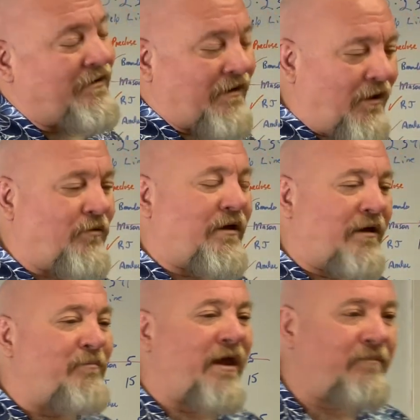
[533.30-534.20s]
Okay,
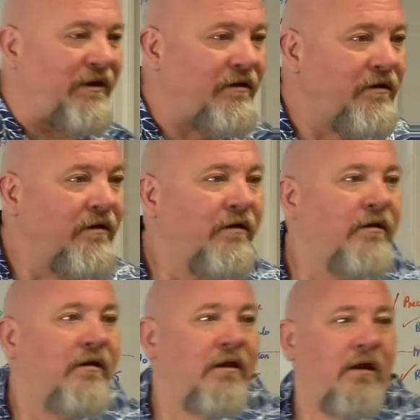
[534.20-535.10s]
maybe.
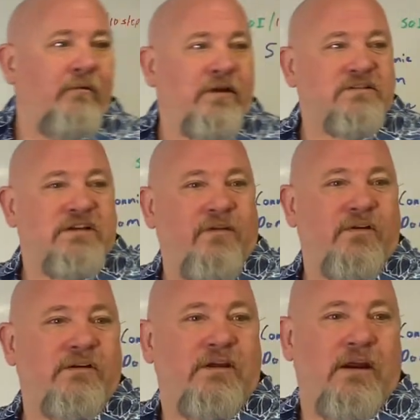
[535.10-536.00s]
And I write
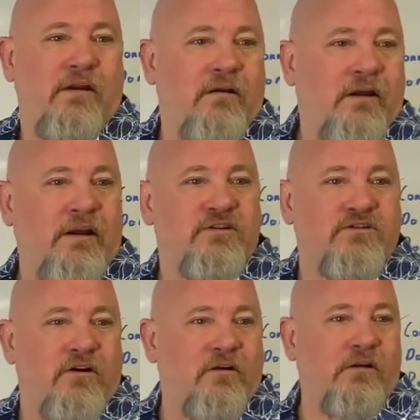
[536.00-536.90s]
17 and I
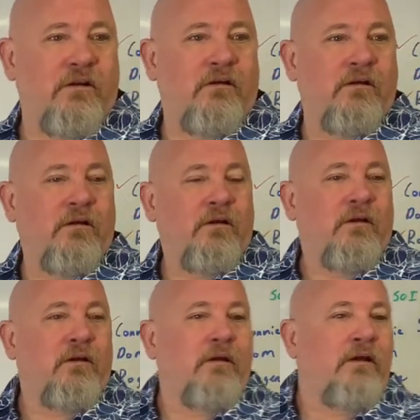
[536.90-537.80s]
circle it.
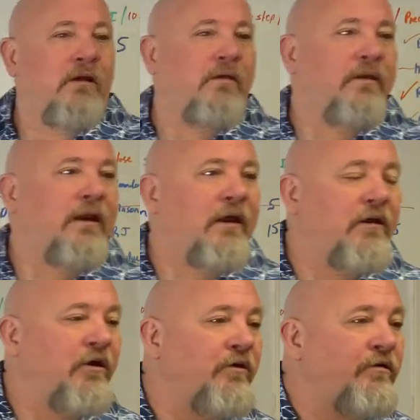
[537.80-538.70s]
And then I
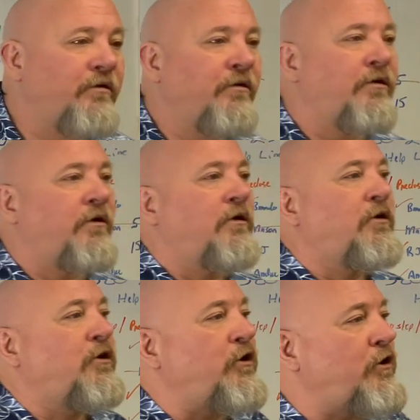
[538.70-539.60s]
go,
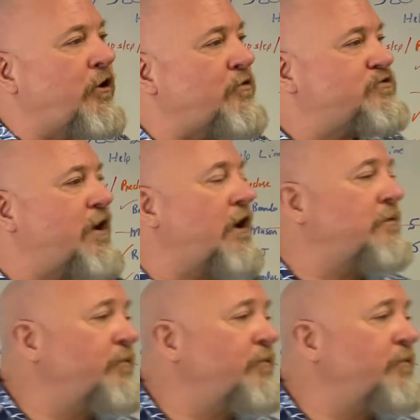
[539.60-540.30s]
you know, John and